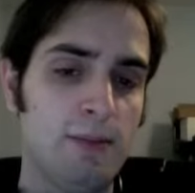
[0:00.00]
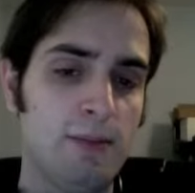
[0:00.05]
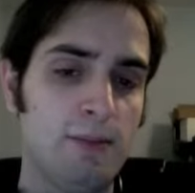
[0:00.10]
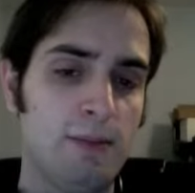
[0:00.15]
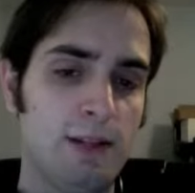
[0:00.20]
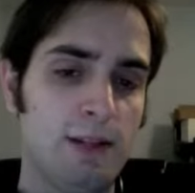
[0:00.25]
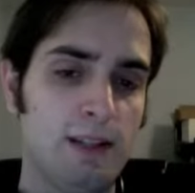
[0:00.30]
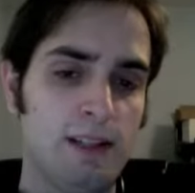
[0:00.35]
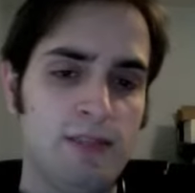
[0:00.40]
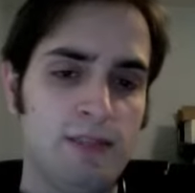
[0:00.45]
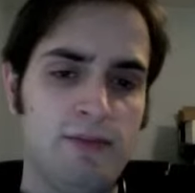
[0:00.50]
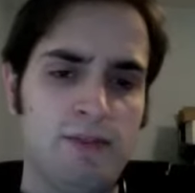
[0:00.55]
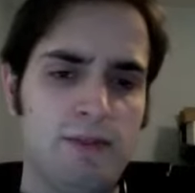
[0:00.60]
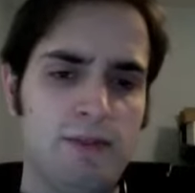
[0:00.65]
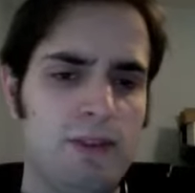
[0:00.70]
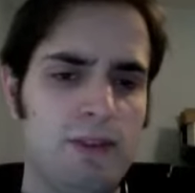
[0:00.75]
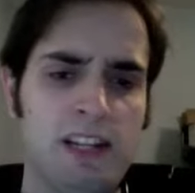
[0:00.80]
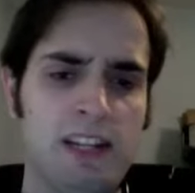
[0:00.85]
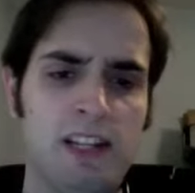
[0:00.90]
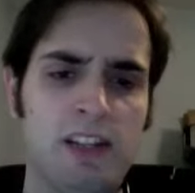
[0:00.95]
But for
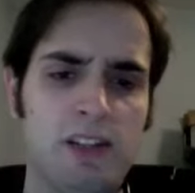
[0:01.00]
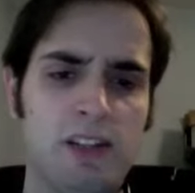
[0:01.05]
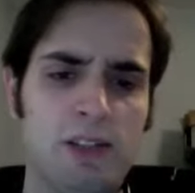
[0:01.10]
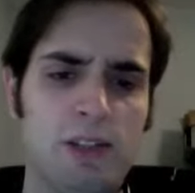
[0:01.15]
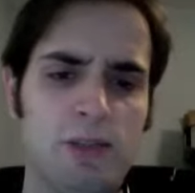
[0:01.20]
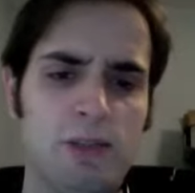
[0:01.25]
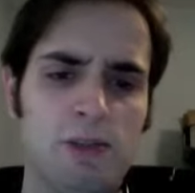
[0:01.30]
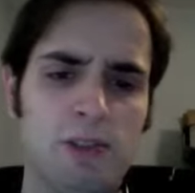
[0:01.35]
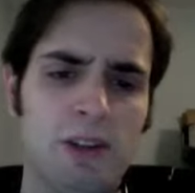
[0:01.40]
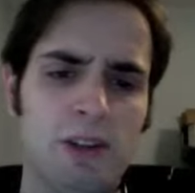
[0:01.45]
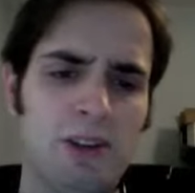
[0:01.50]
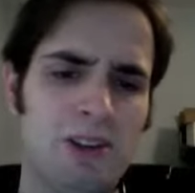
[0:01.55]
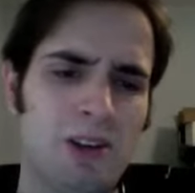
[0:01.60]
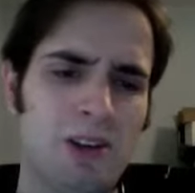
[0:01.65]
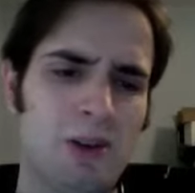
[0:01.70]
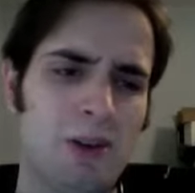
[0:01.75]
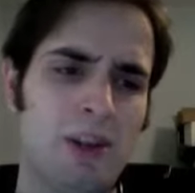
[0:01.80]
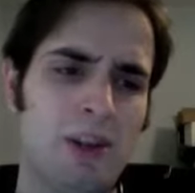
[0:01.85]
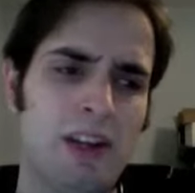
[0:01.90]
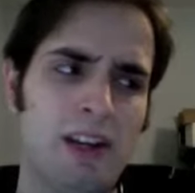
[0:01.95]
regular shoes, don't
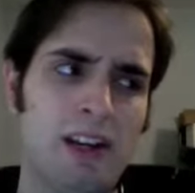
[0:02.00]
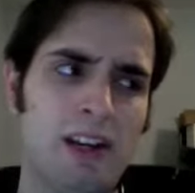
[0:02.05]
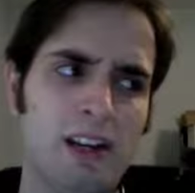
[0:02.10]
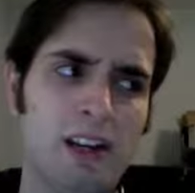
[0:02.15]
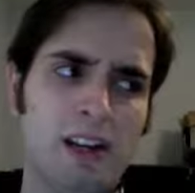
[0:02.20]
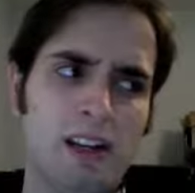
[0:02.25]
go there.